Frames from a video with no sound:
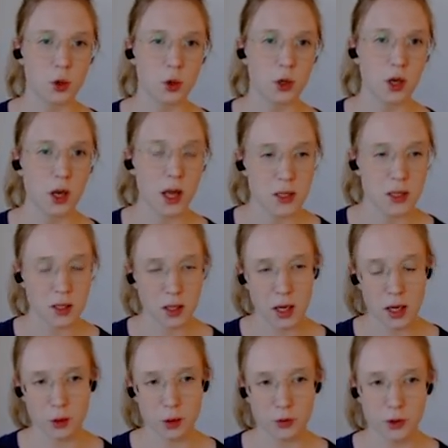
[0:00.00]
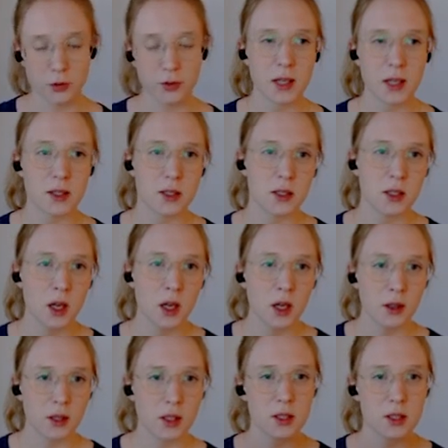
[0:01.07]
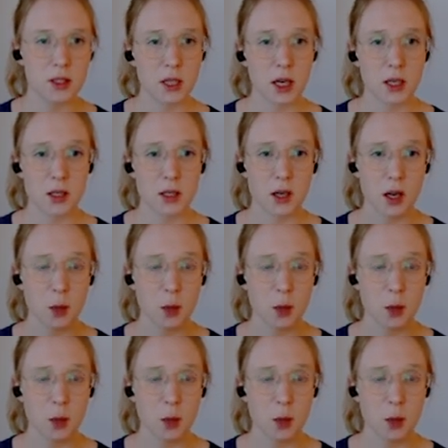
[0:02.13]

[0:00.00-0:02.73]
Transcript: to a last line of defense that stands like